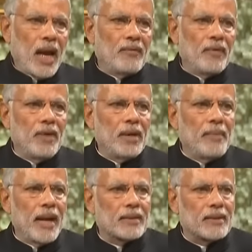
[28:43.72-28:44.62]
and we will
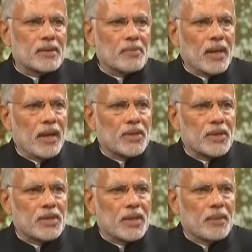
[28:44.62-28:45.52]
make this
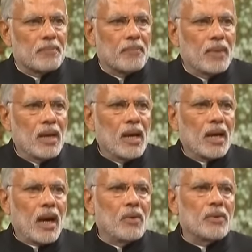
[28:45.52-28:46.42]

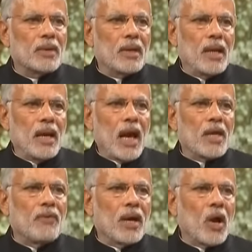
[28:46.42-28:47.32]
relationship count
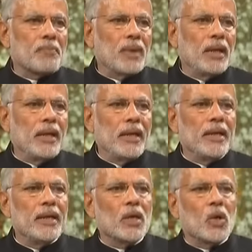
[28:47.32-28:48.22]
as one of the
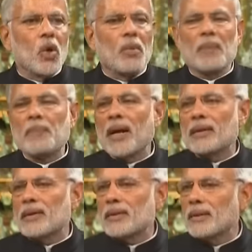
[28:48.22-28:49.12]
leading global
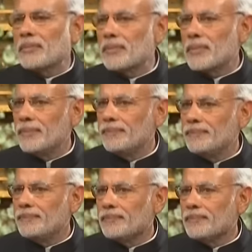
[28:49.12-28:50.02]
partnerships.
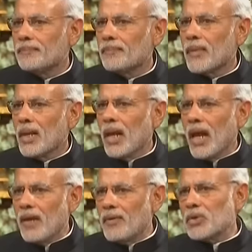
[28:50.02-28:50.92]

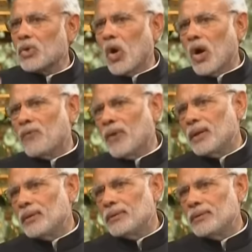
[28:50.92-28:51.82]
Ever so
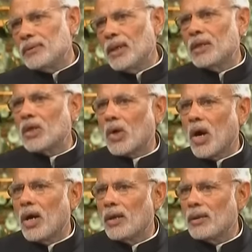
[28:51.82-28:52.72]
often, in the
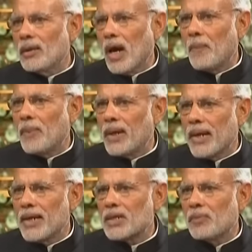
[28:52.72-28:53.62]
call of
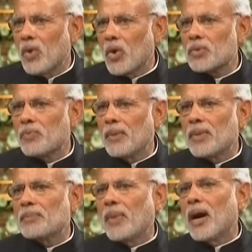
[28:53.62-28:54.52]
Britain's most
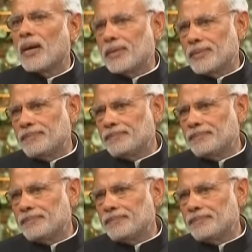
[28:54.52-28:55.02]
famous bard,